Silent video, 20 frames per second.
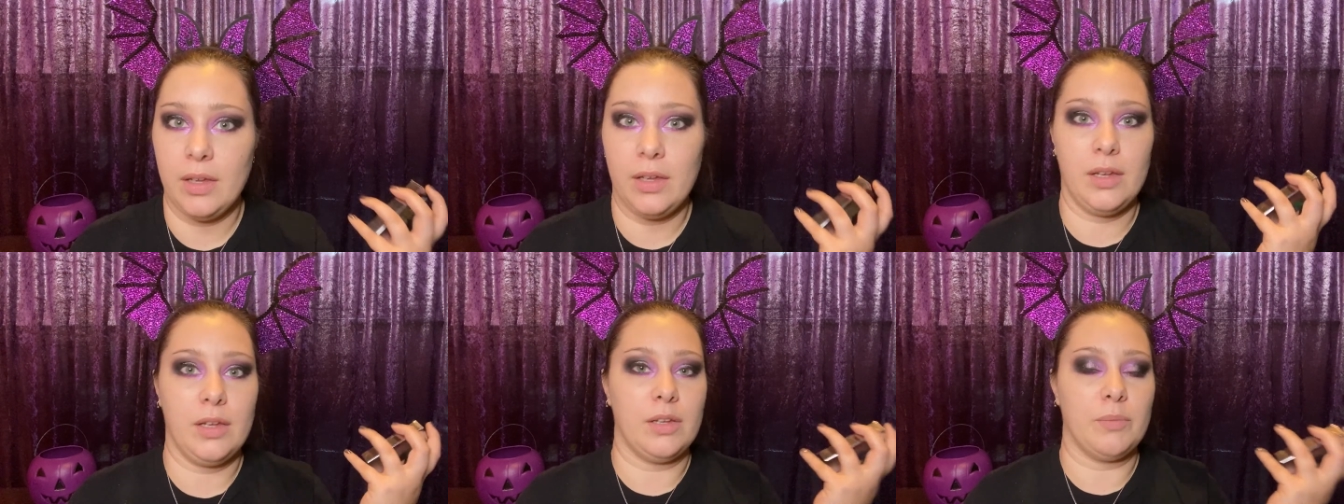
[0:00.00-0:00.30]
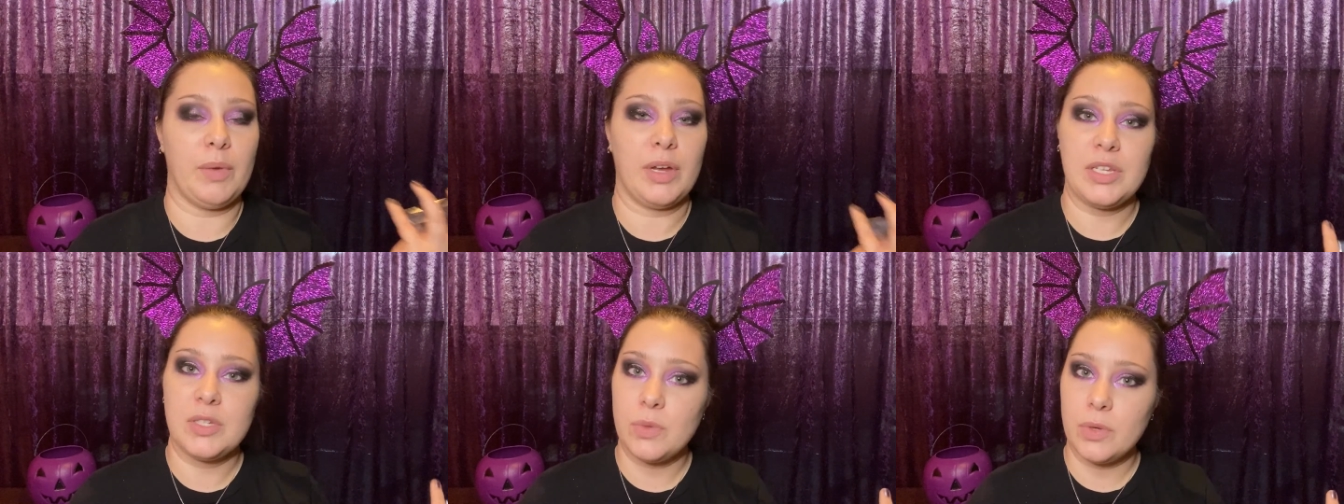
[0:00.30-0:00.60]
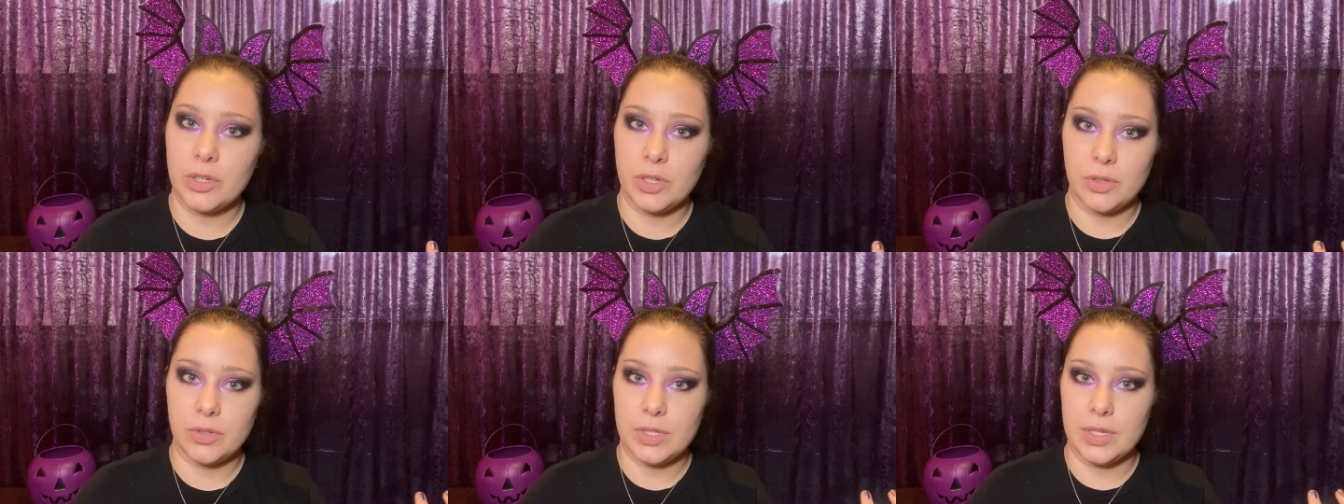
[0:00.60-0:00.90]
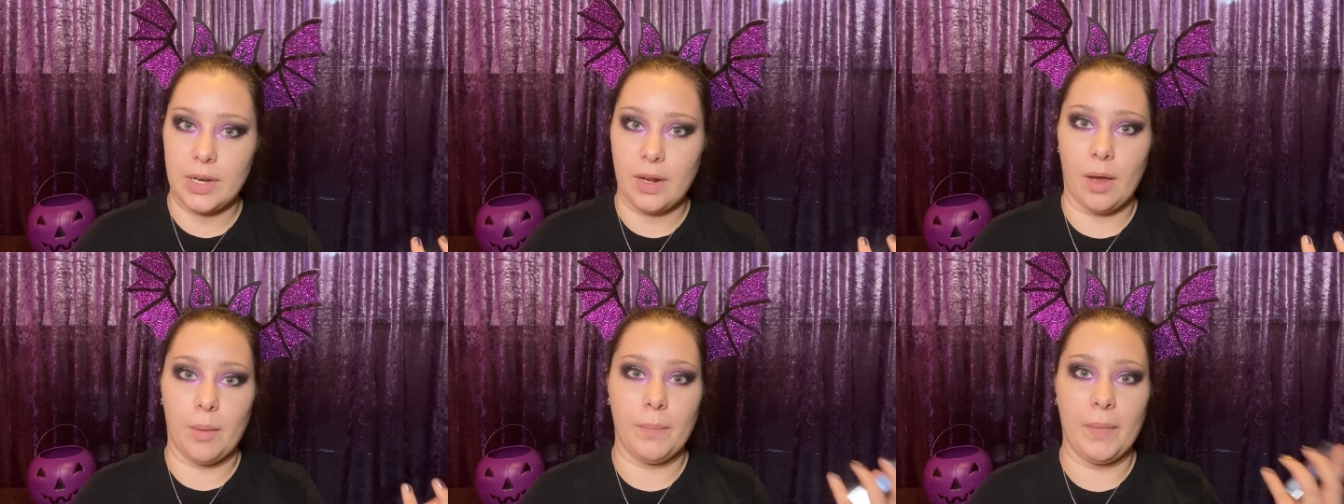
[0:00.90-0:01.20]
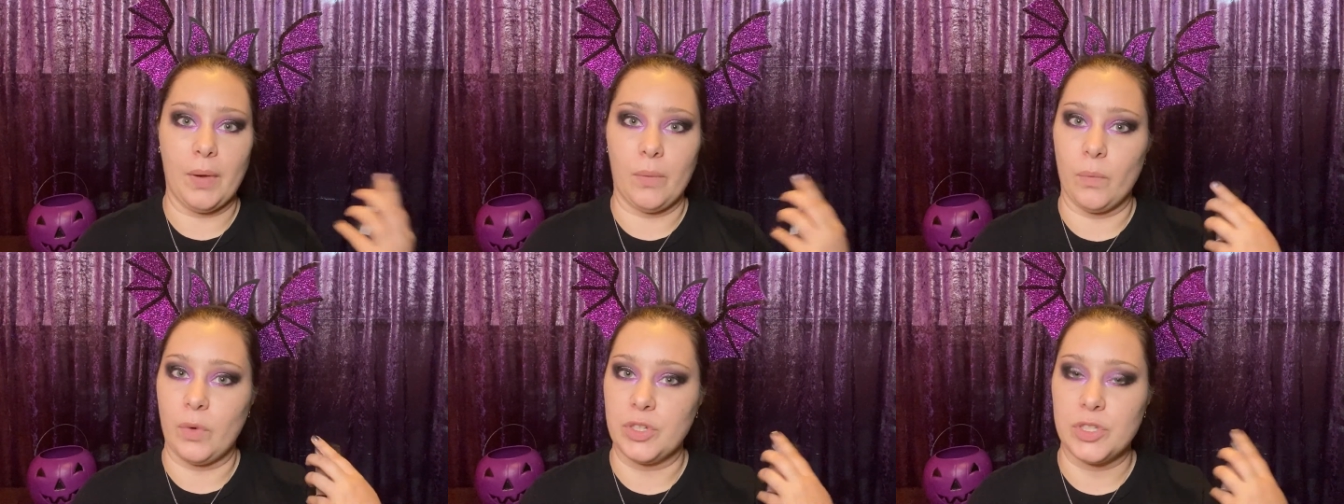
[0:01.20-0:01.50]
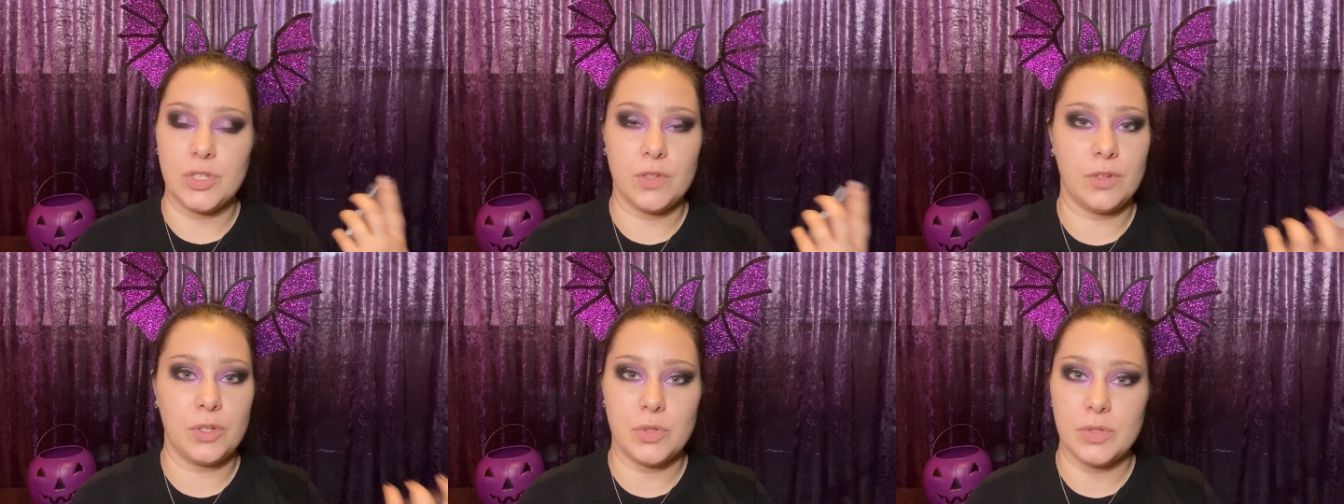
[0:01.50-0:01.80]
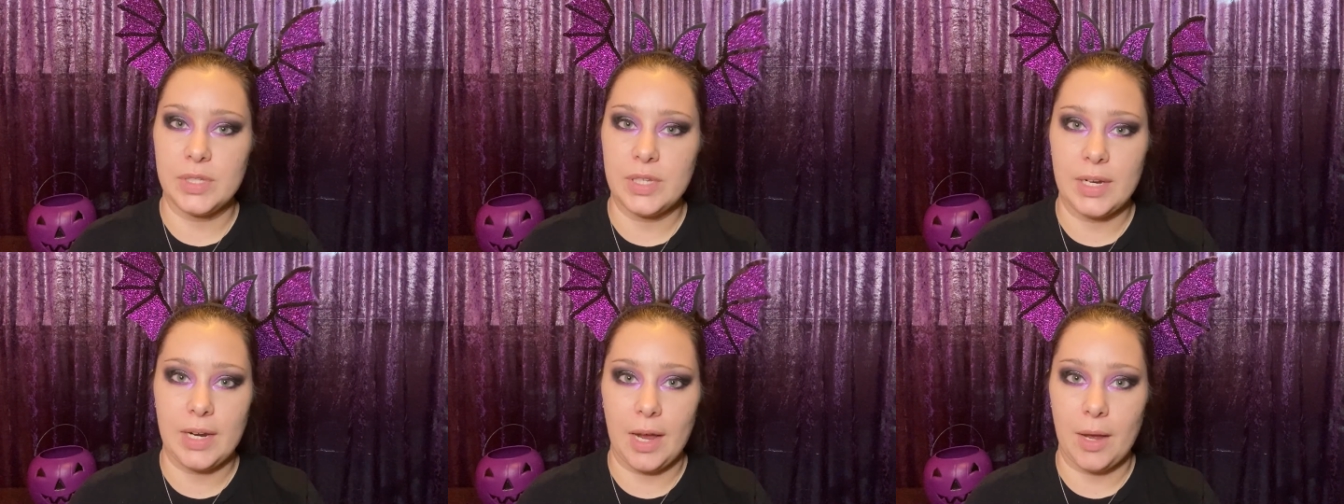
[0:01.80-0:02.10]
Might as well use it up, and once you use
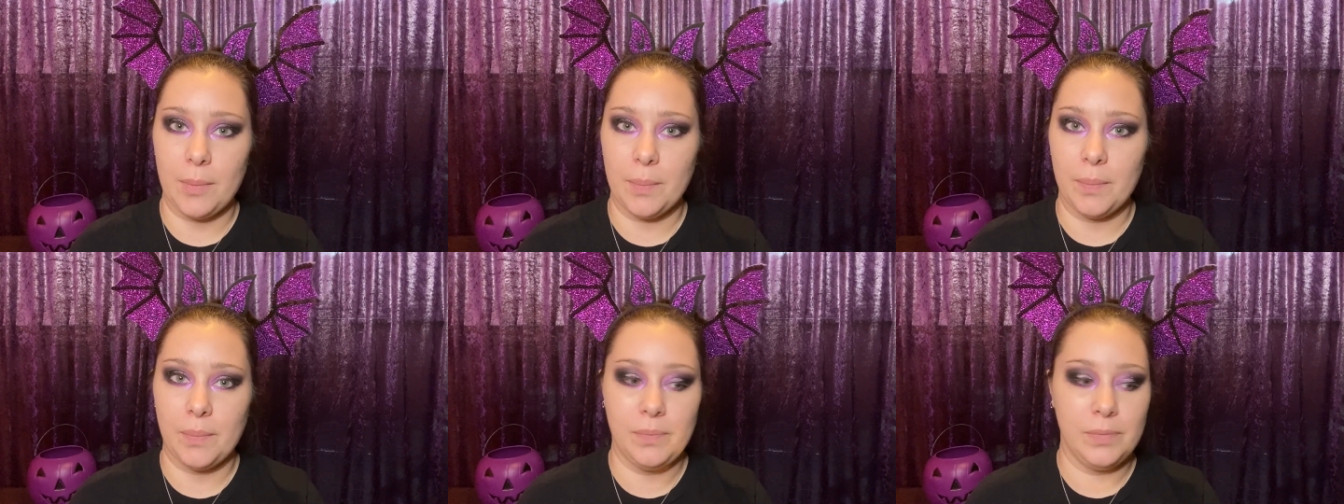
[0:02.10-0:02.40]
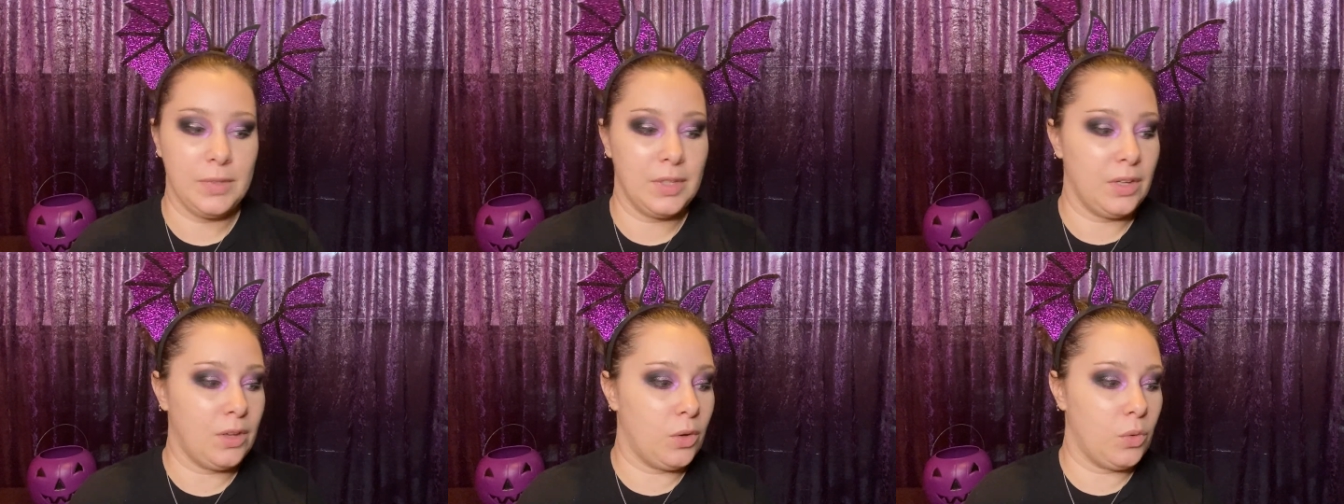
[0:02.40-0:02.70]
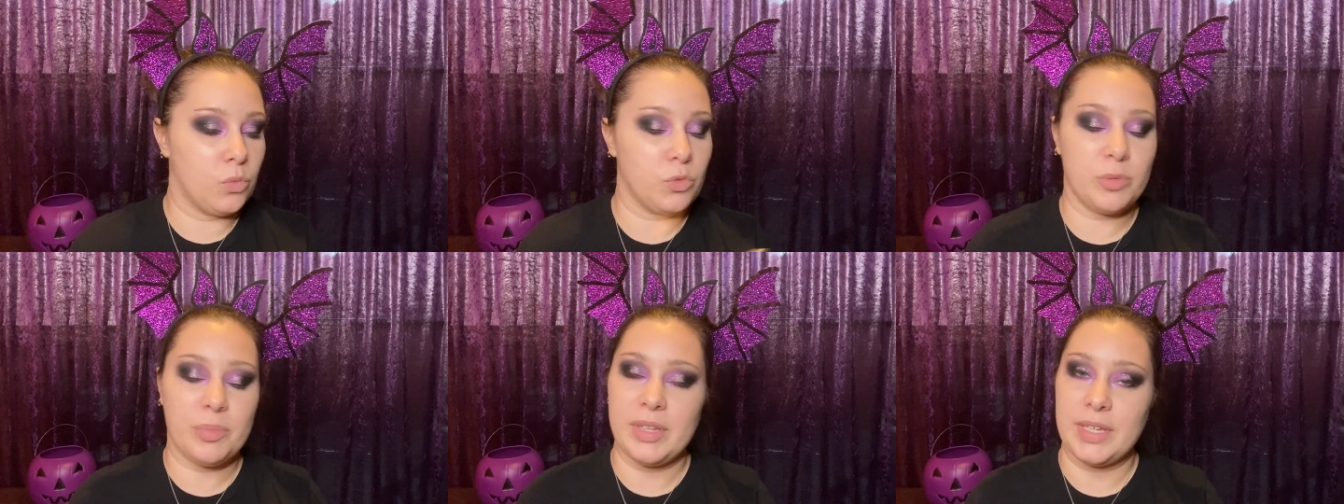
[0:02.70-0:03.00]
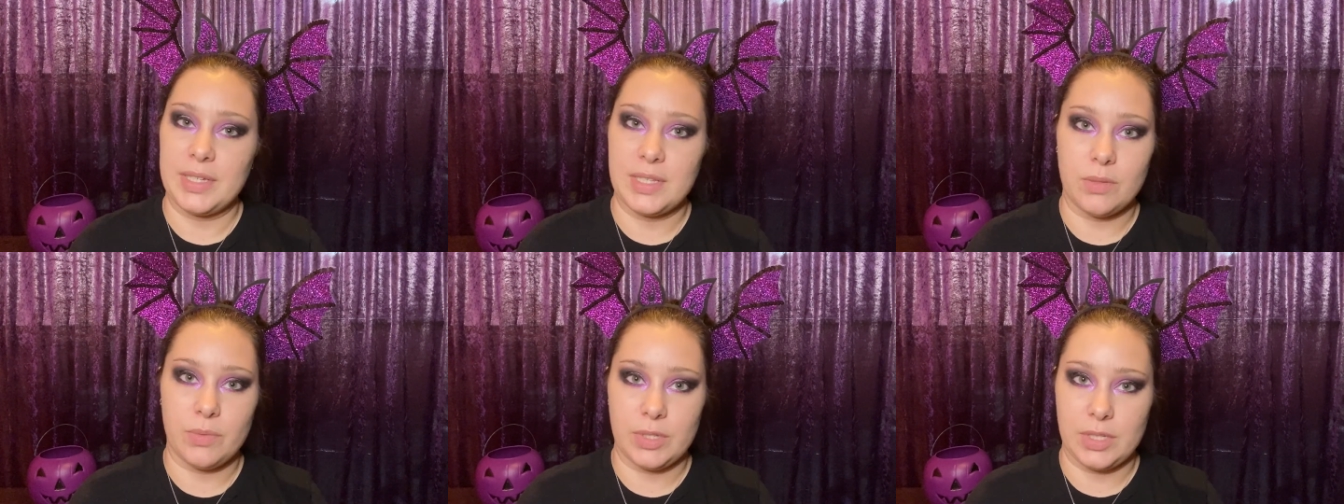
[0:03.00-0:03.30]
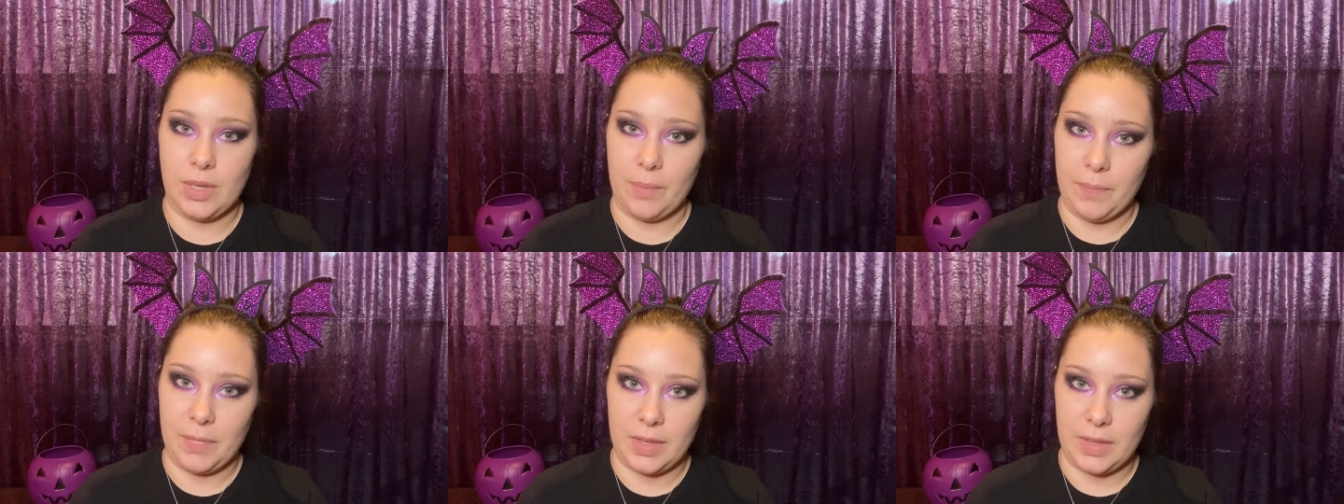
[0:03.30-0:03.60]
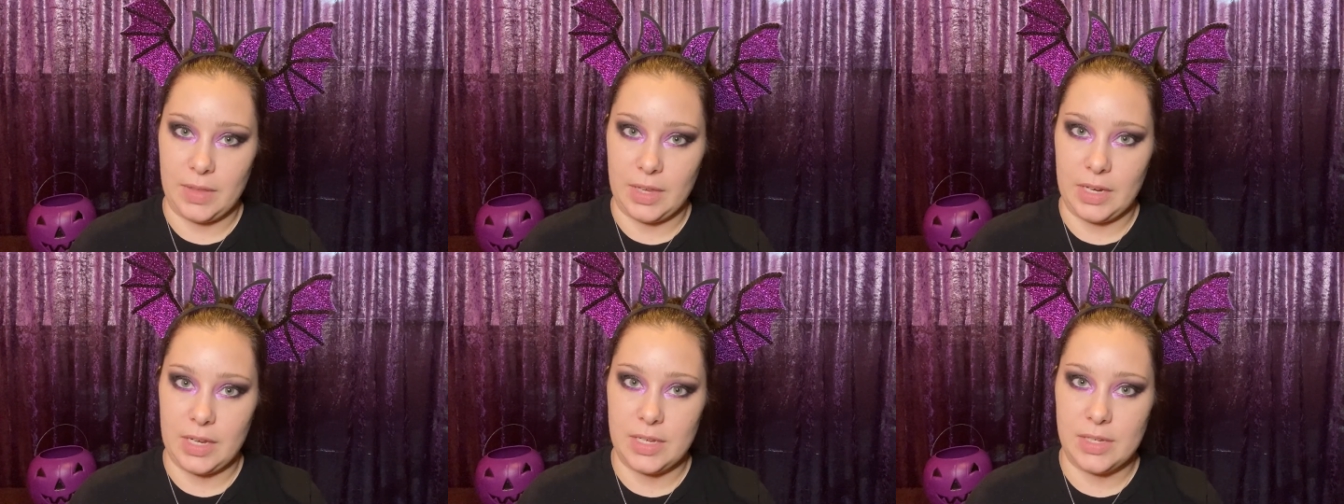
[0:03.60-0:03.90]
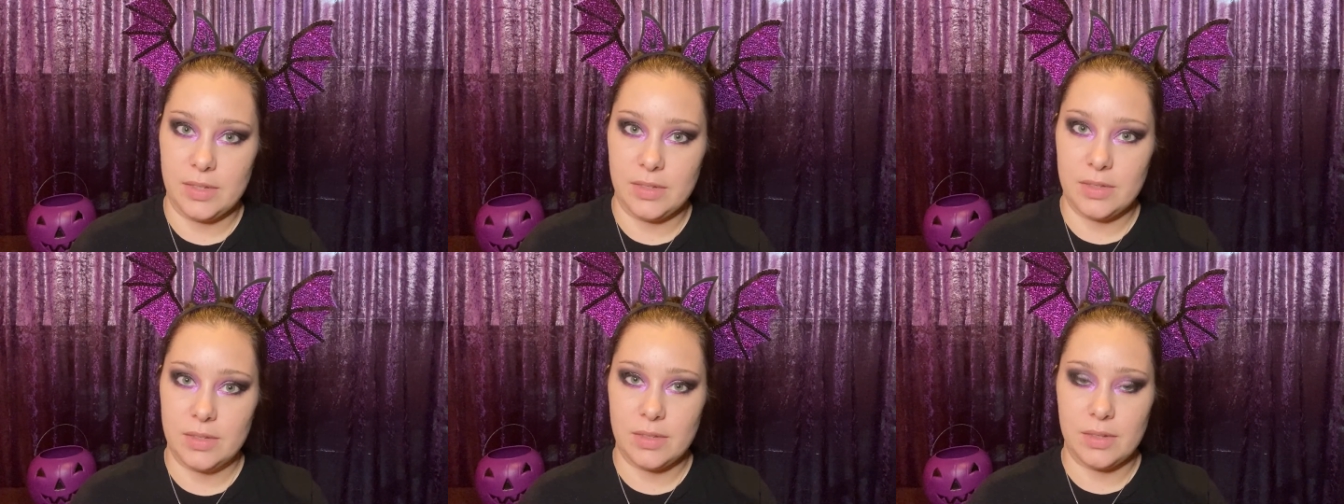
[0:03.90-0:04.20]
it up, replace it with something that
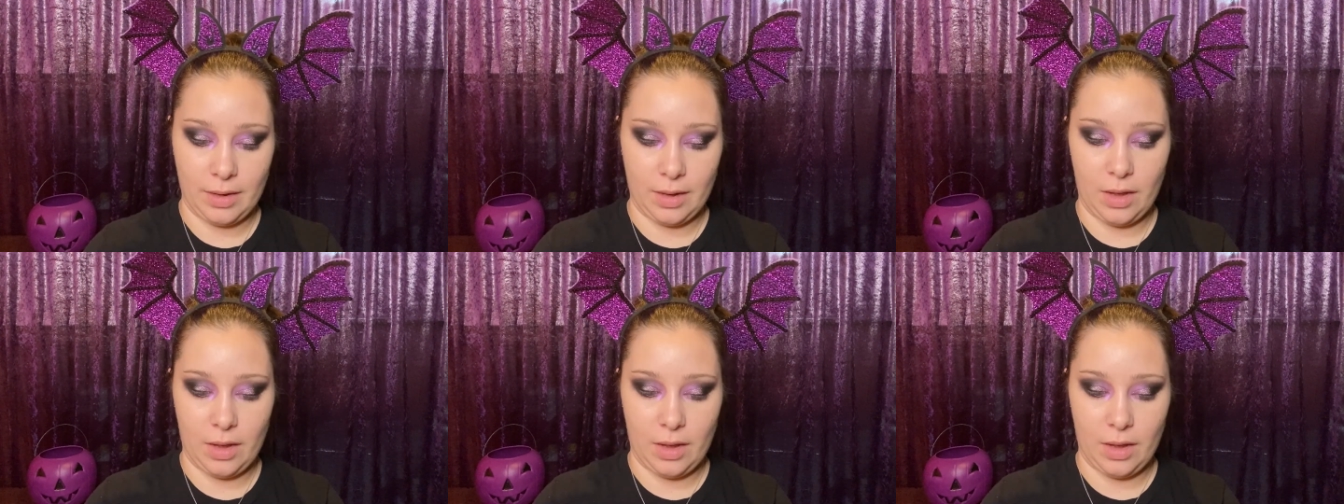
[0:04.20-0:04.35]
is.